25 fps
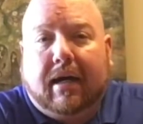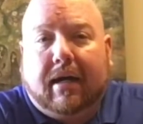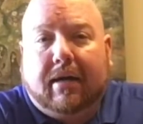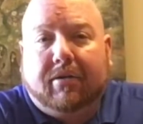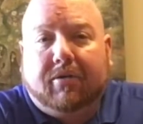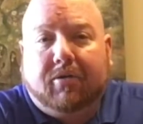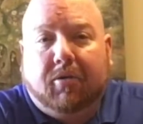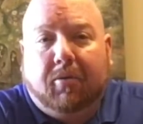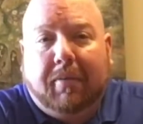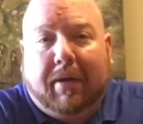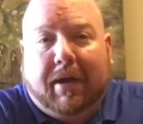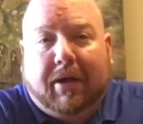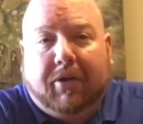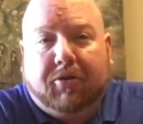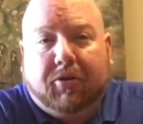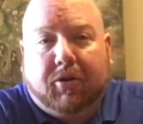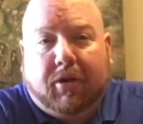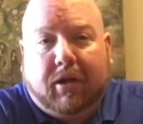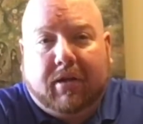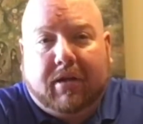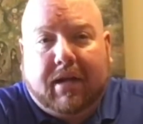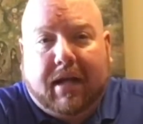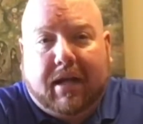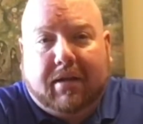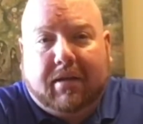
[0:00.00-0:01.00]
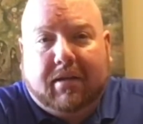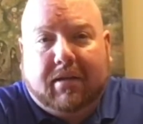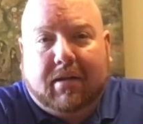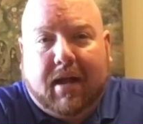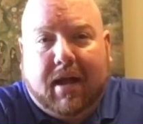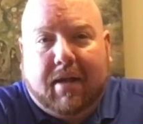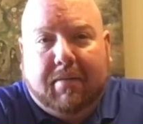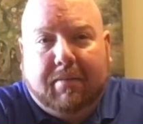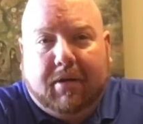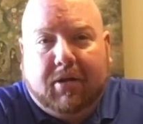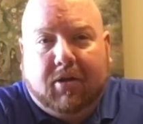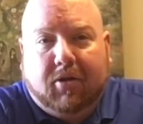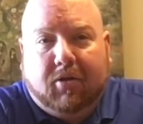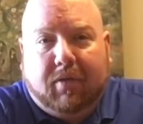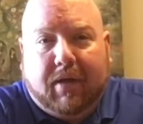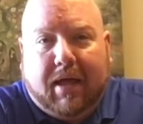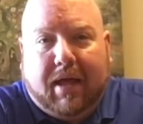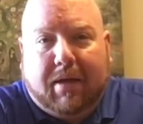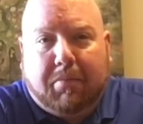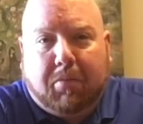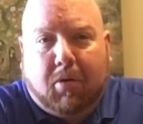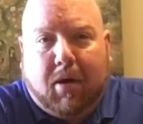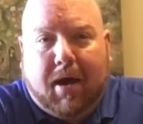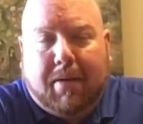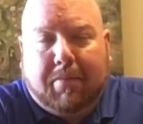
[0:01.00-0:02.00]
So make sure you take the time to do
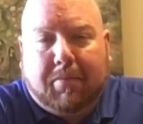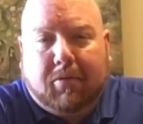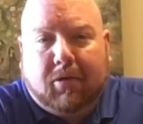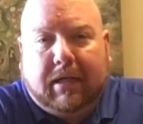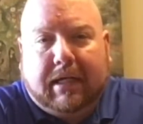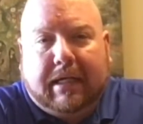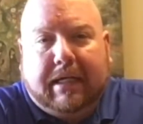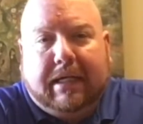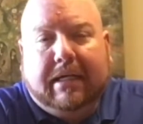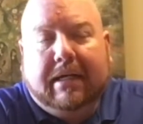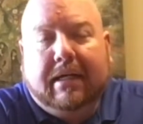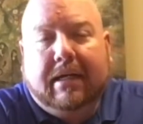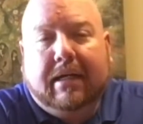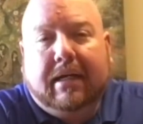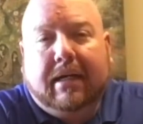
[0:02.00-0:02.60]
that properly.